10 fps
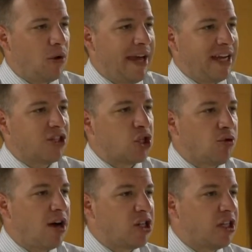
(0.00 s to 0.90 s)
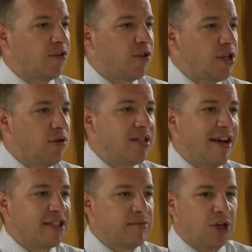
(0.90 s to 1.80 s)
like instructions for the New
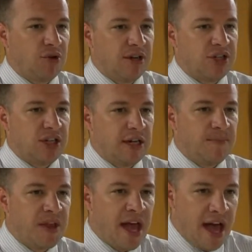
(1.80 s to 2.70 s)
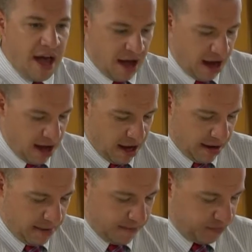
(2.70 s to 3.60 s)
Testament Christian
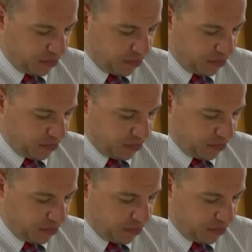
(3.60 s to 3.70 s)
um,